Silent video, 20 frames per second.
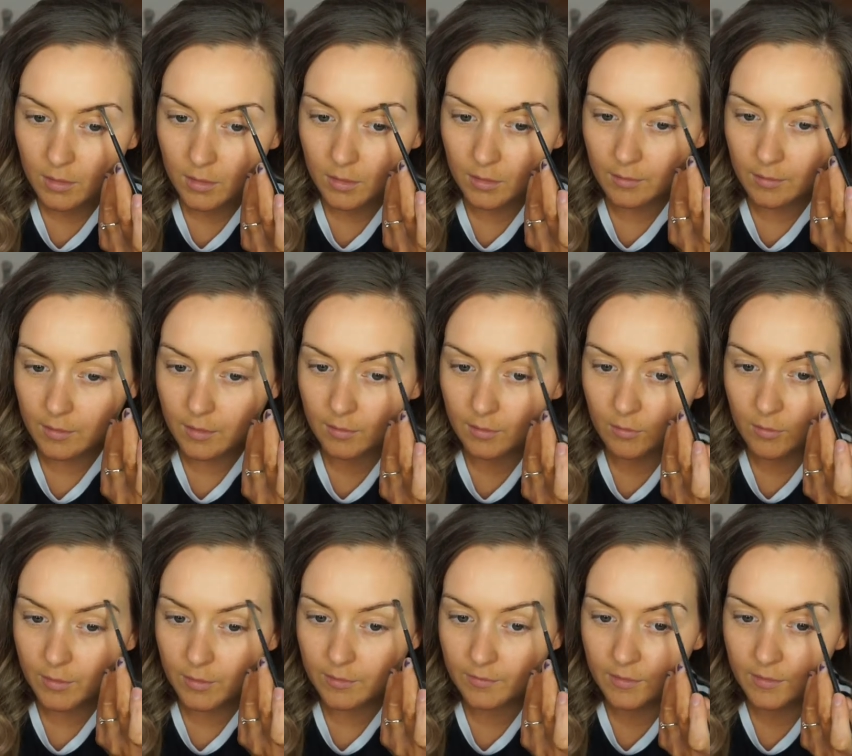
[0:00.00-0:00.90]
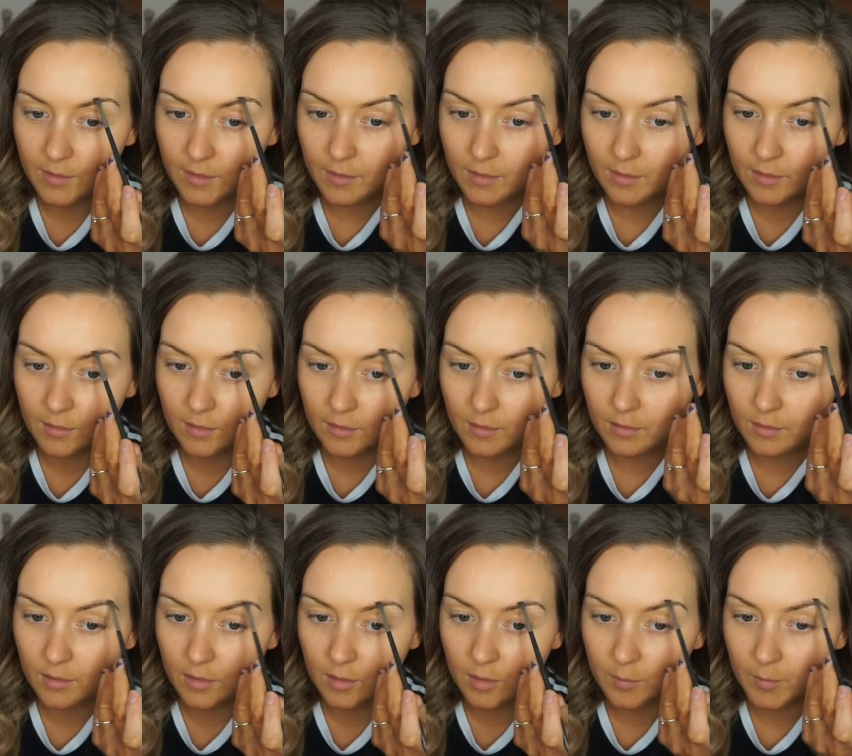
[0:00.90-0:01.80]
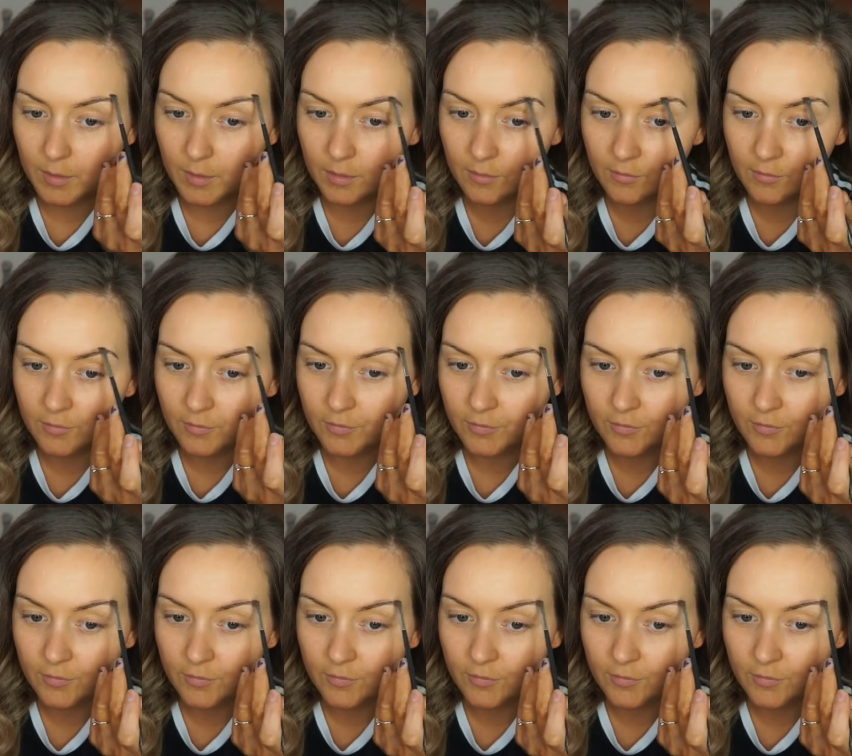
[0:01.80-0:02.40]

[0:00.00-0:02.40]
And then I'm going to take it above.